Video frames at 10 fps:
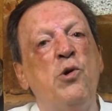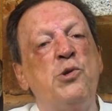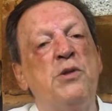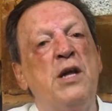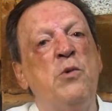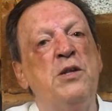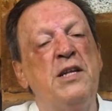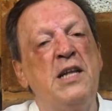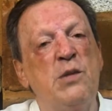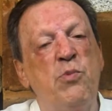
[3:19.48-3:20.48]
So there was
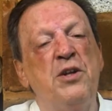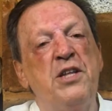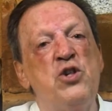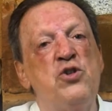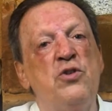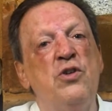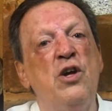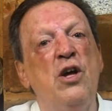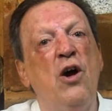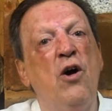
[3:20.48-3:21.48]
an exploitation
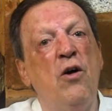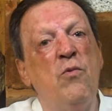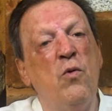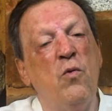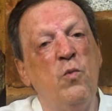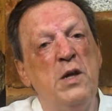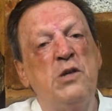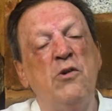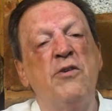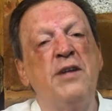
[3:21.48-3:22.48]

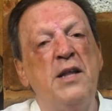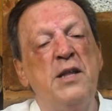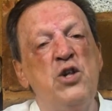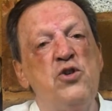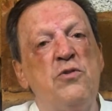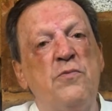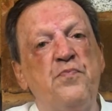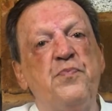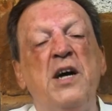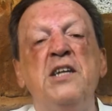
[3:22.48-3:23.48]
with
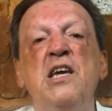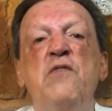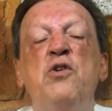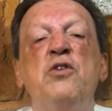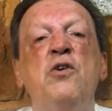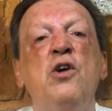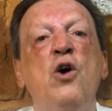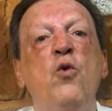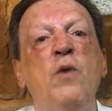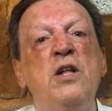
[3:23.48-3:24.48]
colonization. And even
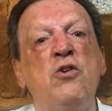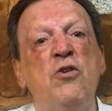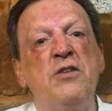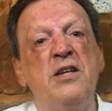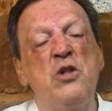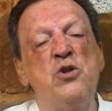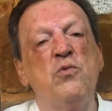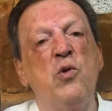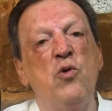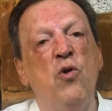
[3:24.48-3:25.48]
when
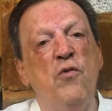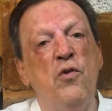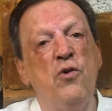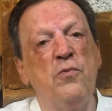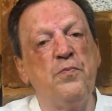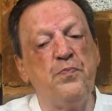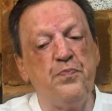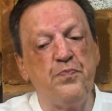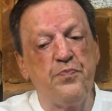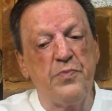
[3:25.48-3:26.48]
colonization was over,
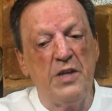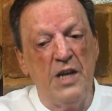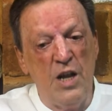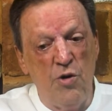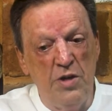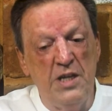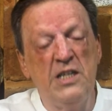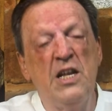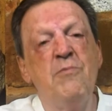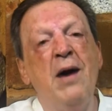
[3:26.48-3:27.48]

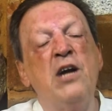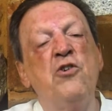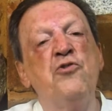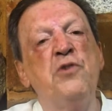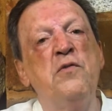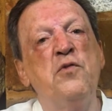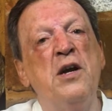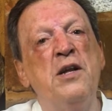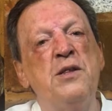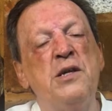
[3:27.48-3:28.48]
again, in my country,
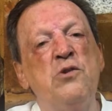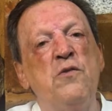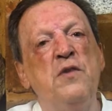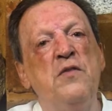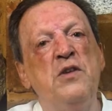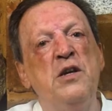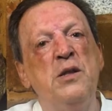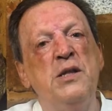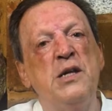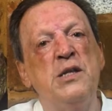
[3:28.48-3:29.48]
France, in the
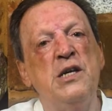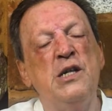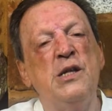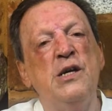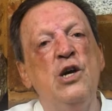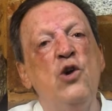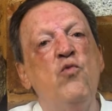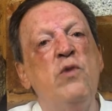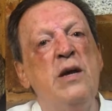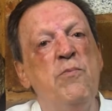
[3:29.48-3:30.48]
50s, 60s,
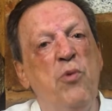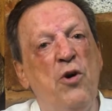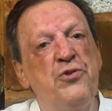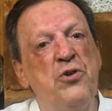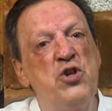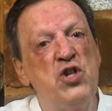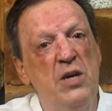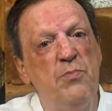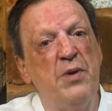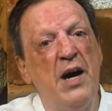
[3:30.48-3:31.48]
we imported
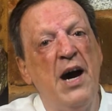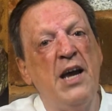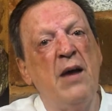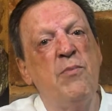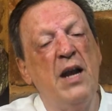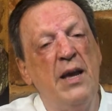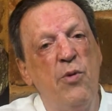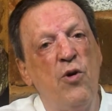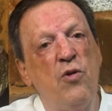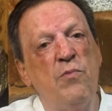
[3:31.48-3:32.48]
cheap Arab
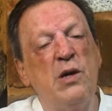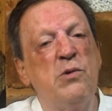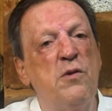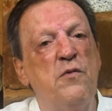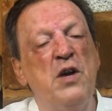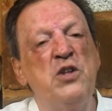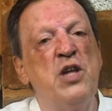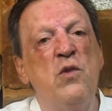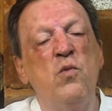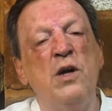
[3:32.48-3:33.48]
labor because the French
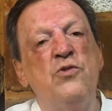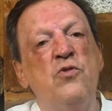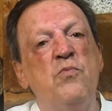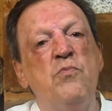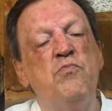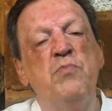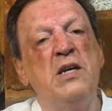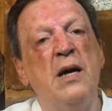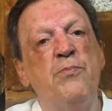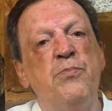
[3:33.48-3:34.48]
didn't want to
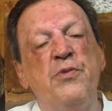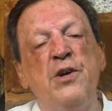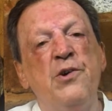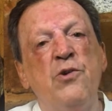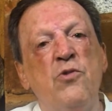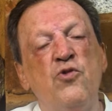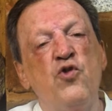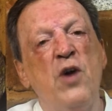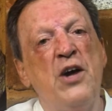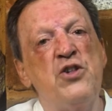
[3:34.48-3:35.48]
pick up, you know,
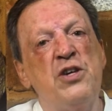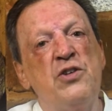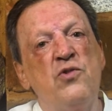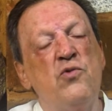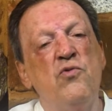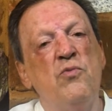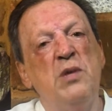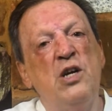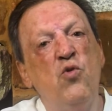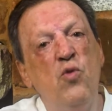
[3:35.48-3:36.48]
trash and do
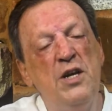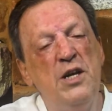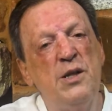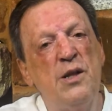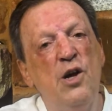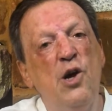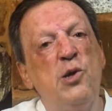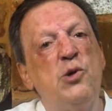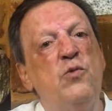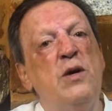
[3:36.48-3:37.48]
big coolies.
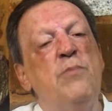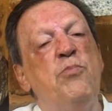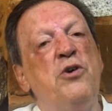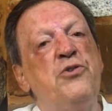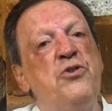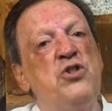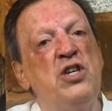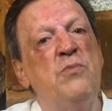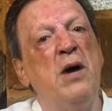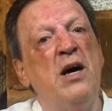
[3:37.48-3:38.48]
So we imported
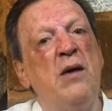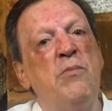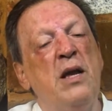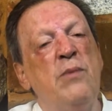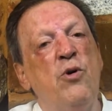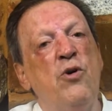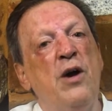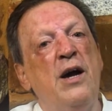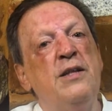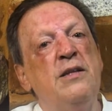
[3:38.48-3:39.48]
cheap Arab labor,
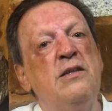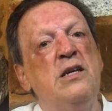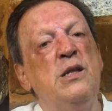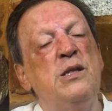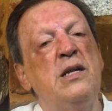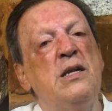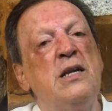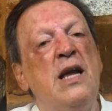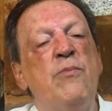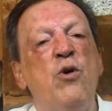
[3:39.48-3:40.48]
and these
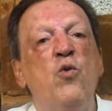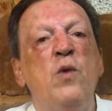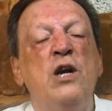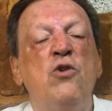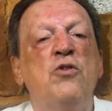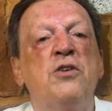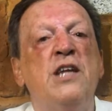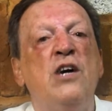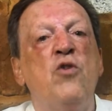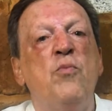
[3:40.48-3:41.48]
labor were looked
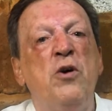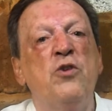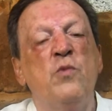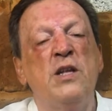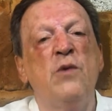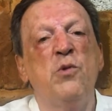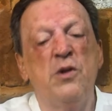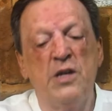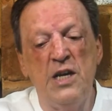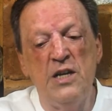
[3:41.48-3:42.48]
down upon. When I was
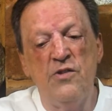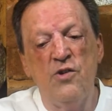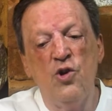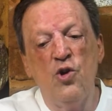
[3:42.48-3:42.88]
a kid, you